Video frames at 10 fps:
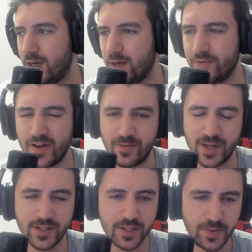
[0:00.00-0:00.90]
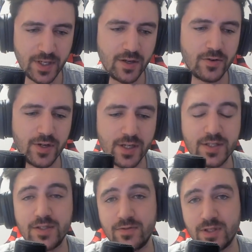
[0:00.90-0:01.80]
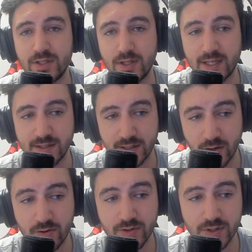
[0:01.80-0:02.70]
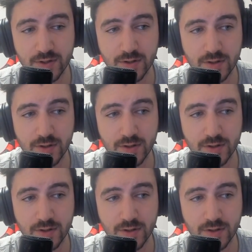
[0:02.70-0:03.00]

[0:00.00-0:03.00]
5 players are speaking Korean. It's different as the coach.